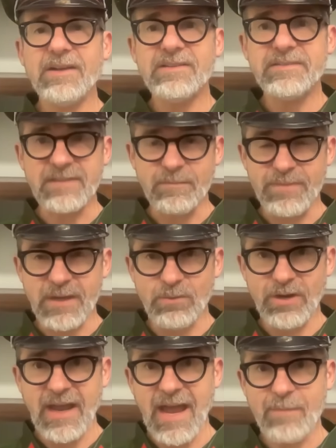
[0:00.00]
something
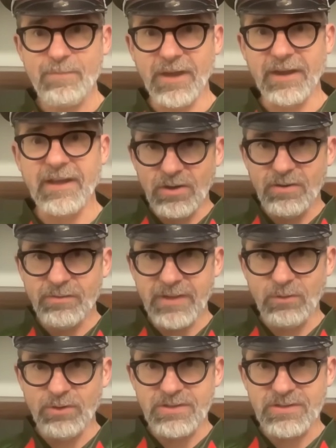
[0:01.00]
would happen.
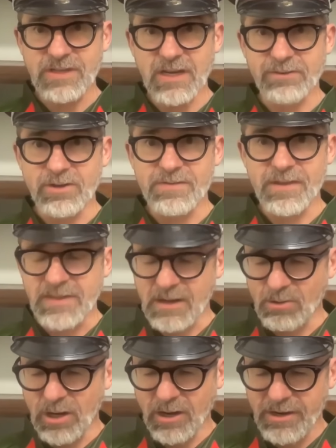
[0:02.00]
They would discover that they
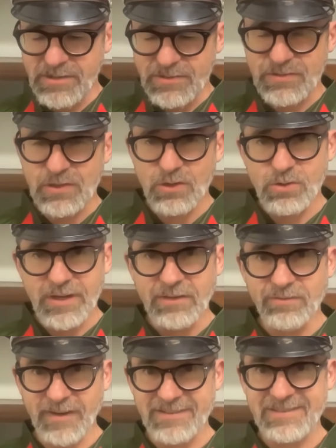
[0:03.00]
were already so
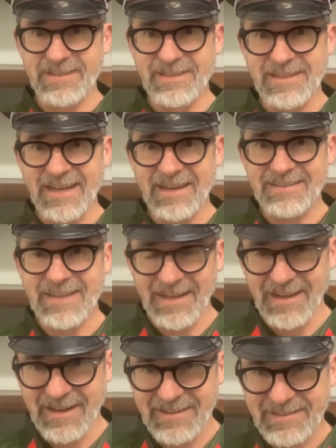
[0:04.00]
invested in the
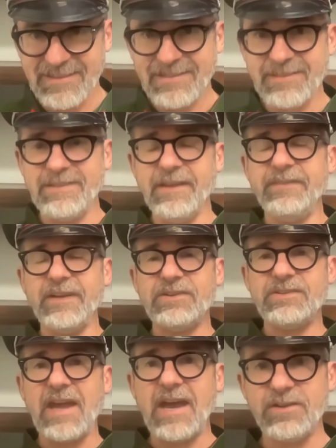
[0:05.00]
SKS that they
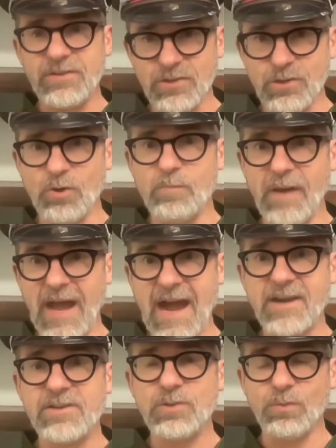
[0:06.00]
just had to go
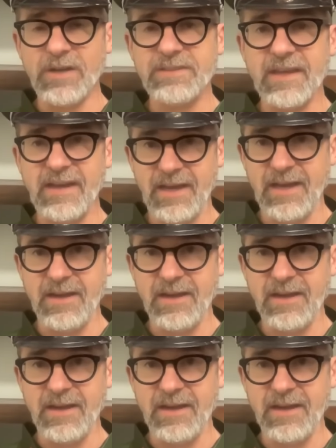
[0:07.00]
back to what they had.